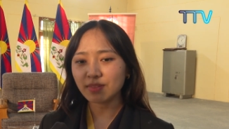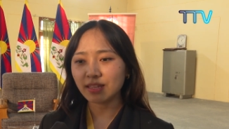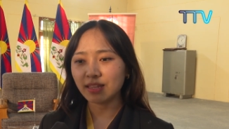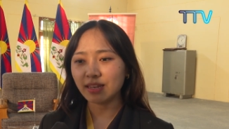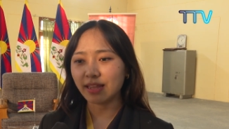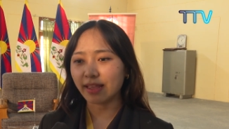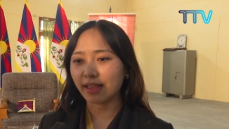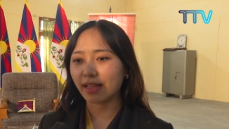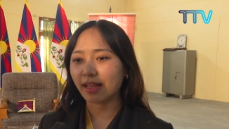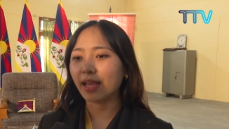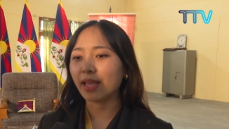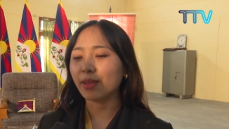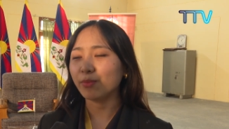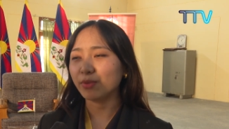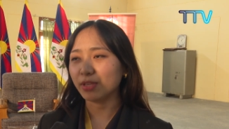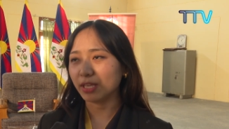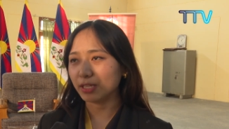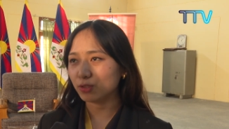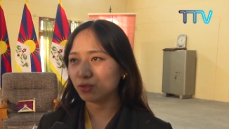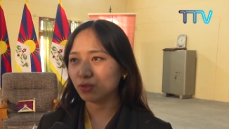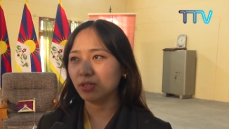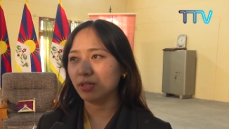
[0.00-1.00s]
I'm
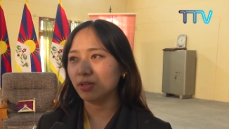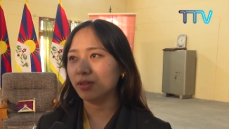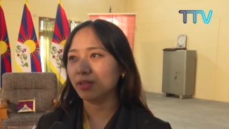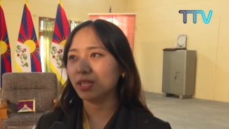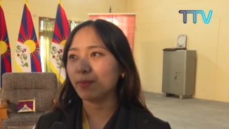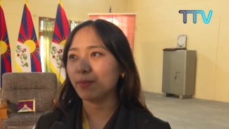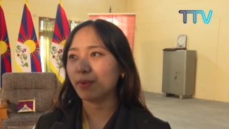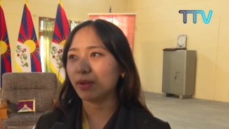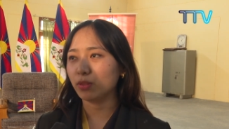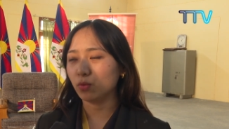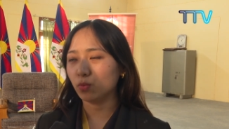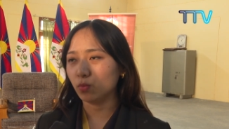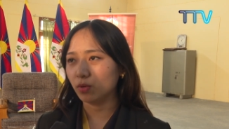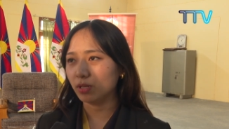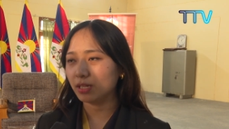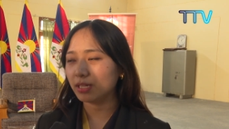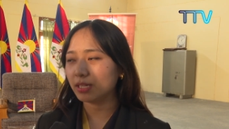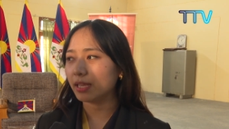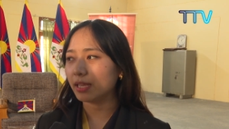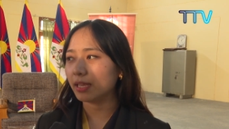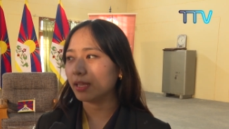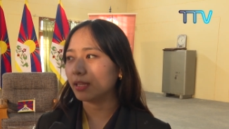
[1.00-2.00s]
yet to learn about the
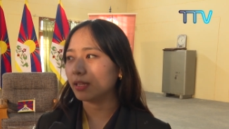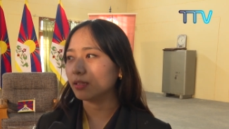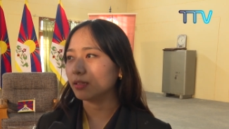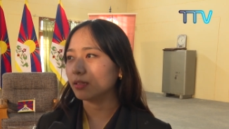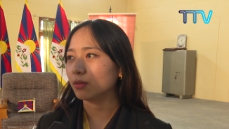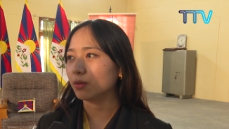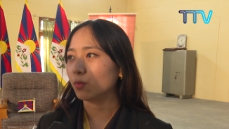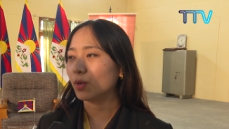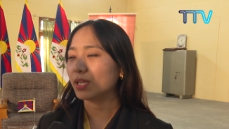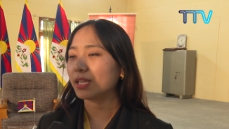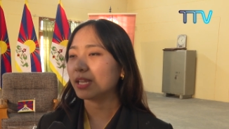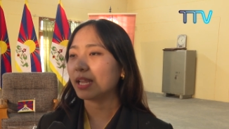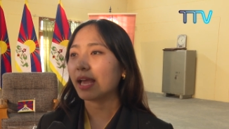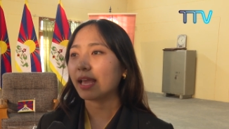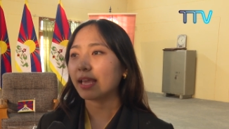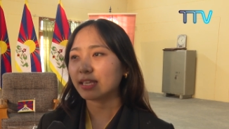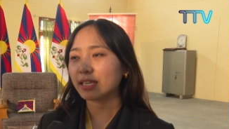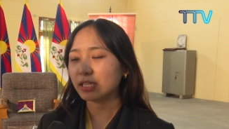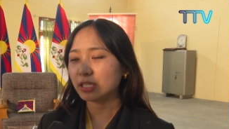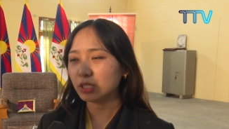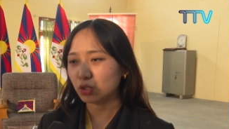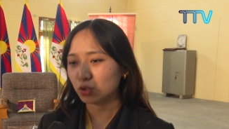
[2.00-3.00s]
world and what I
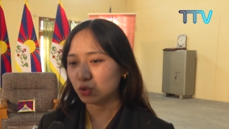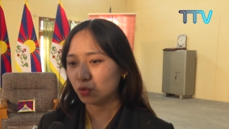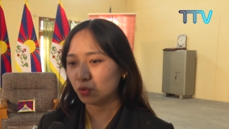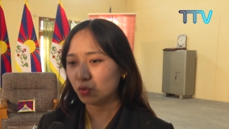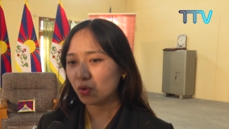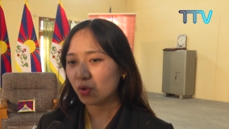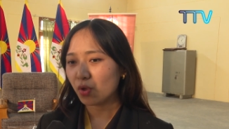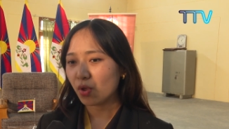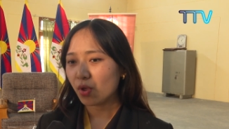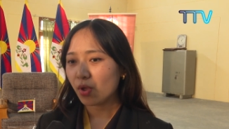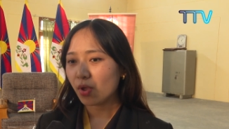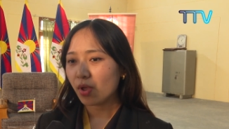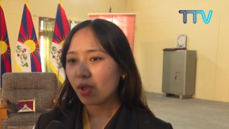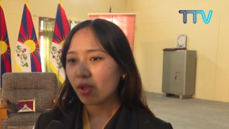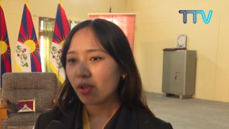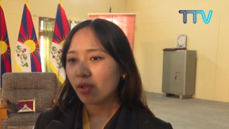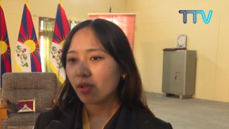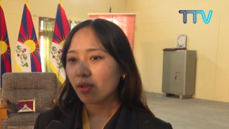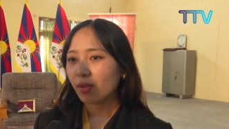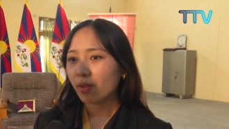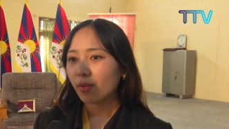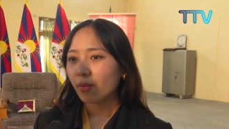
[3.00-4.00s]
can do.
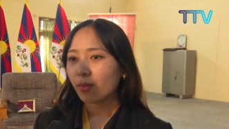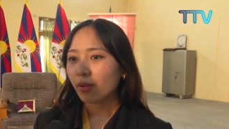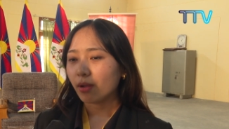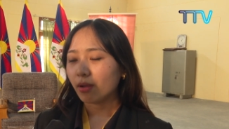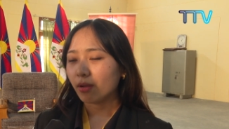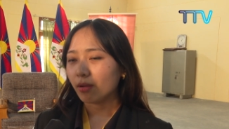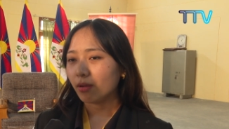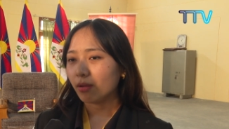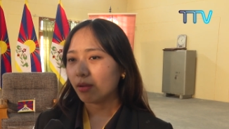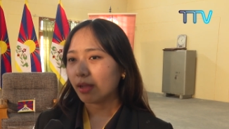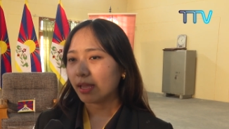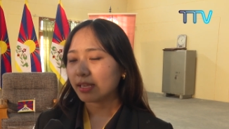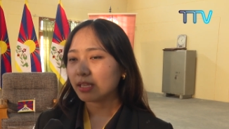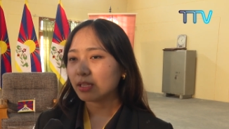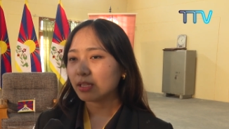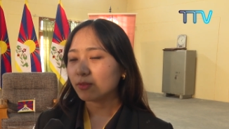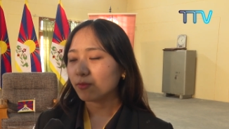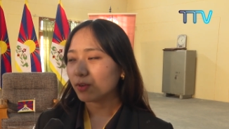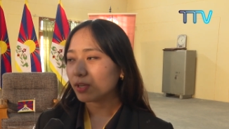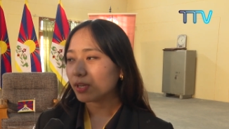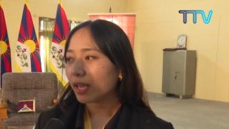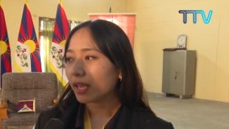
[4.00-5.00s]

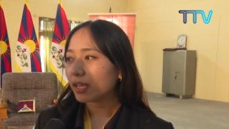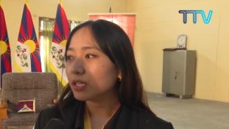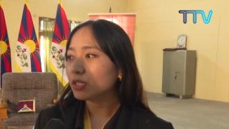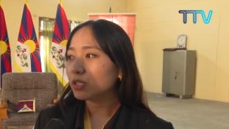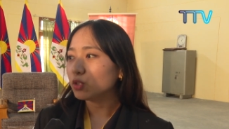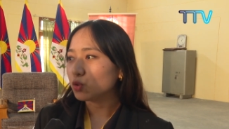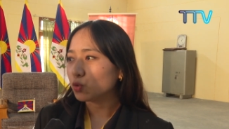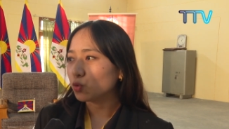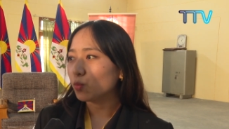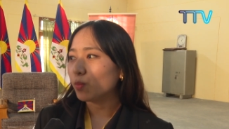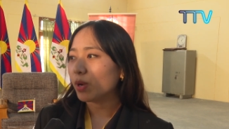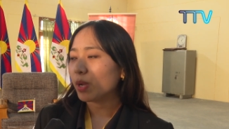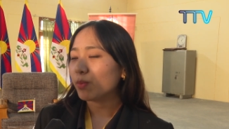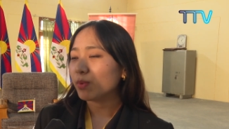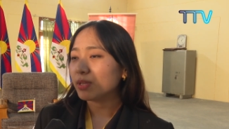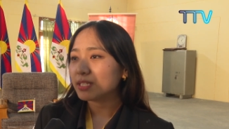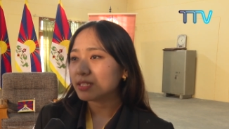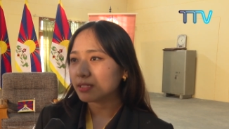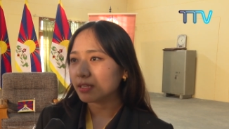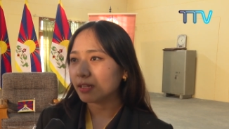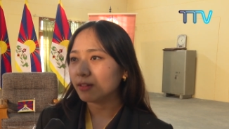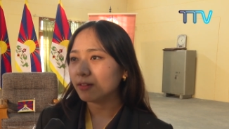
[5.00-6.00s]
What I can do by
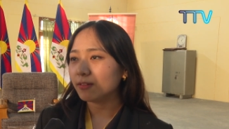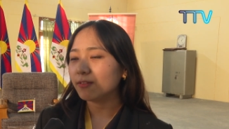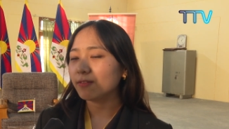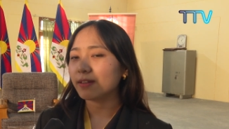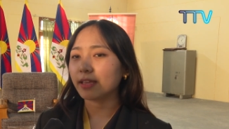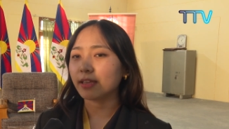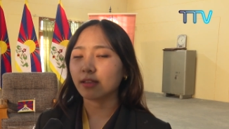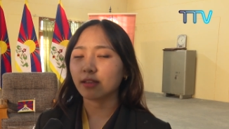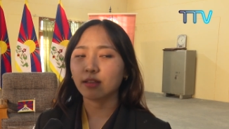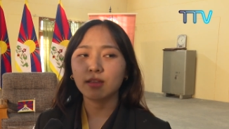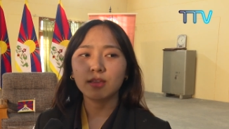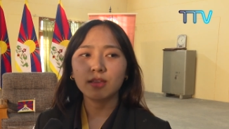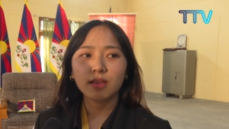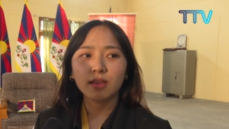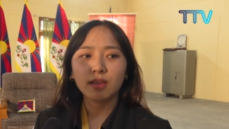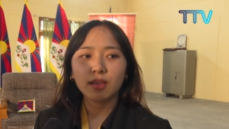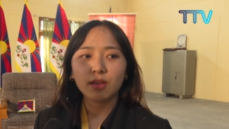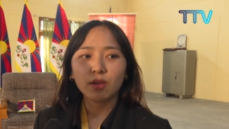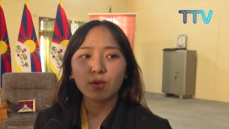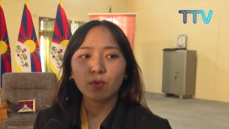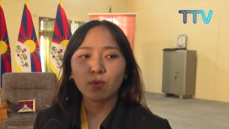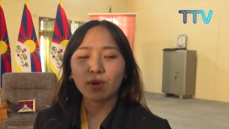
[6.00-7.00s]
myself, like
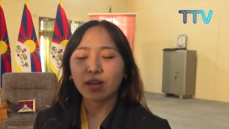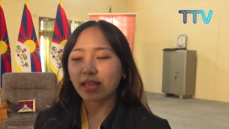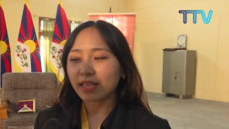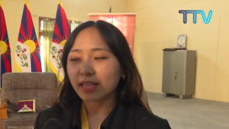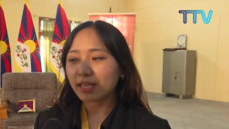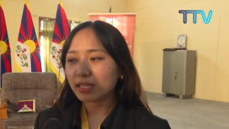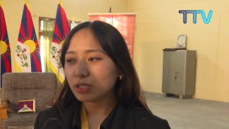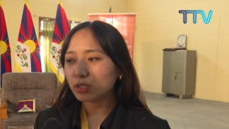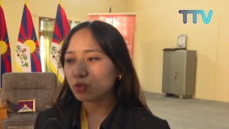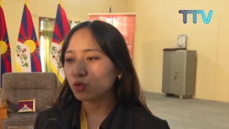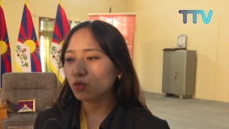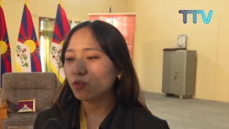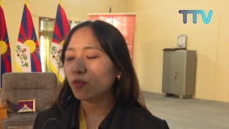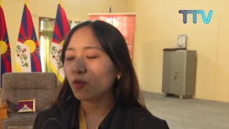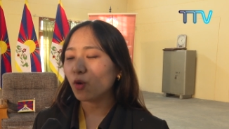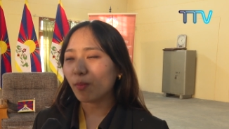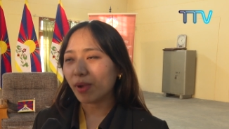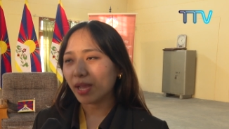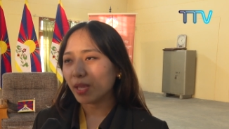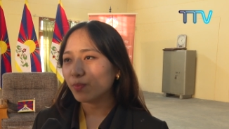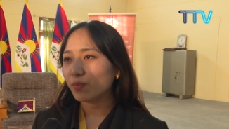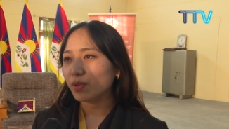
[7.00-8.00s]
what I can do for
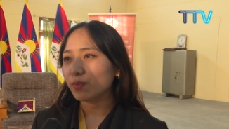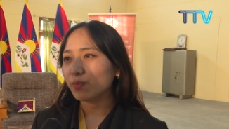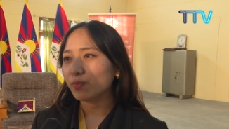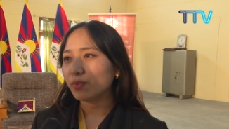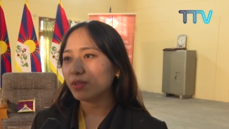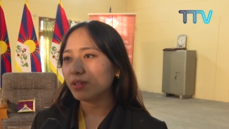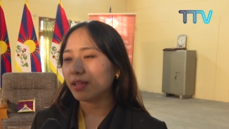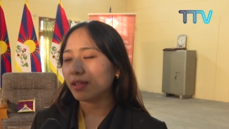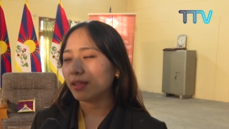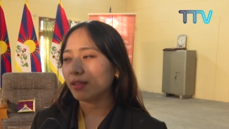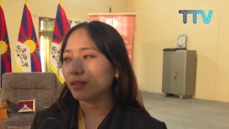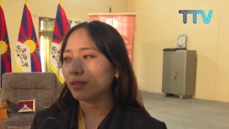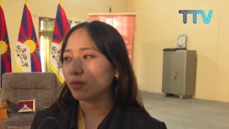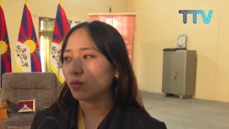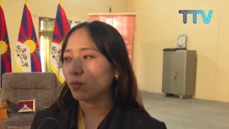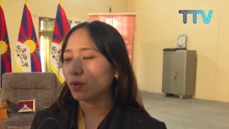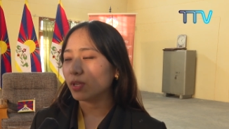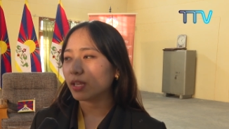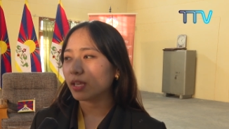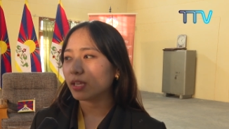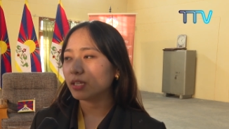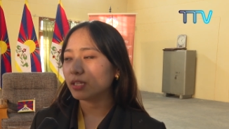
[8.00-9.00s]
my people and
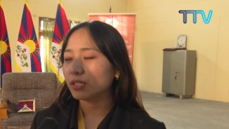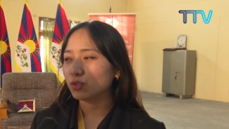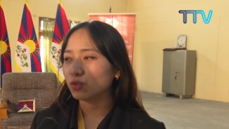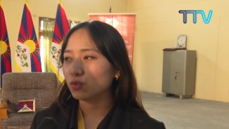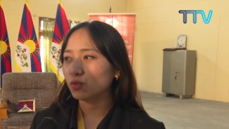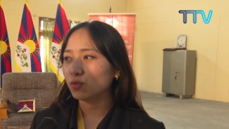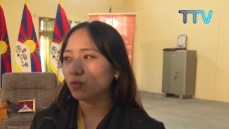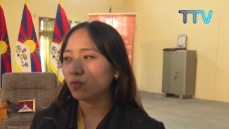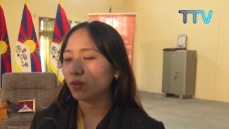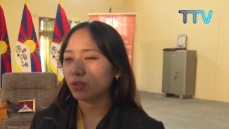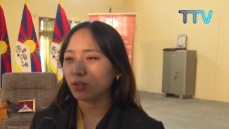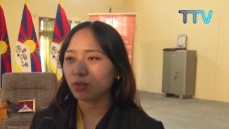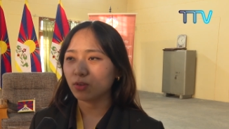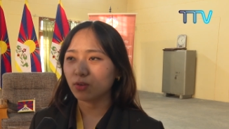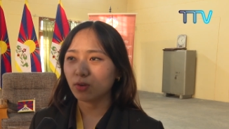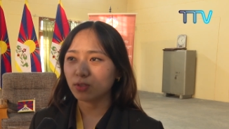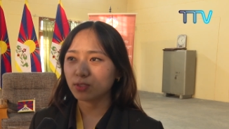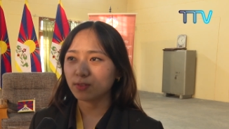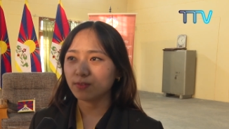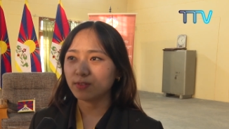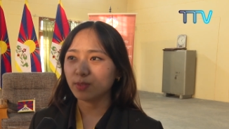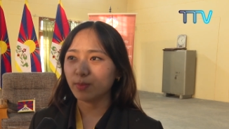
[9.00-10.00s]
what I can do for the
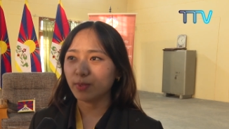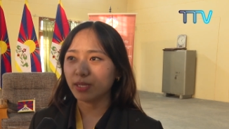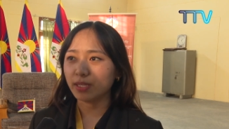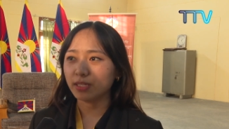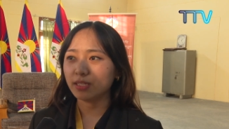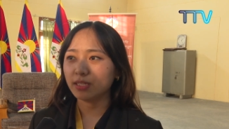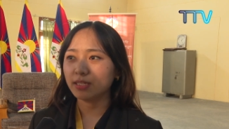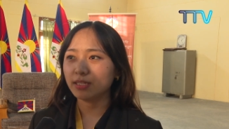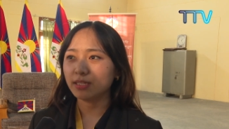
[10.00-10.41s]
cause of Tibet.